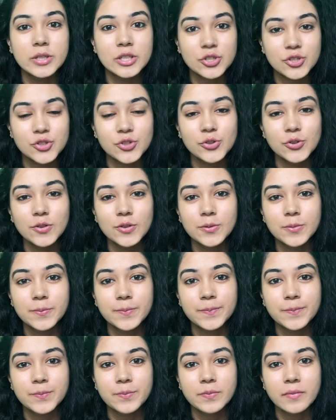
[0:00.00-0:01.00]
true?
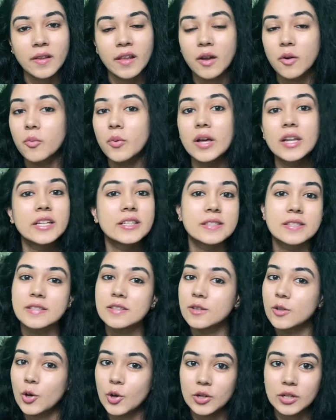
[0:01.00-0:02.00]
Well, it's
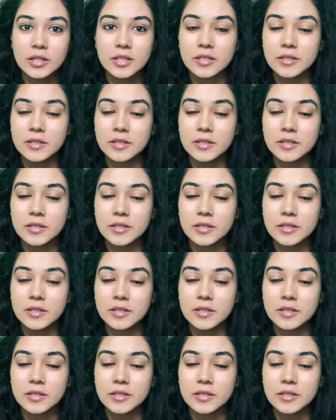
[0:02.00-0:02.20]
not.